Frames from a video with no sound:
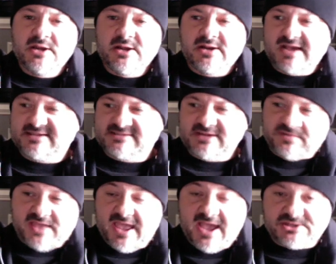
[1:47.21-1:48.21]
Guys, stuff
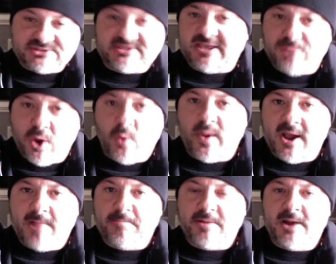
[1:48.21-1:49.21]
can't just keep going
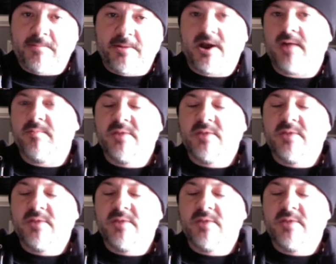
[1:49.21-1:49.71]
up and up and up.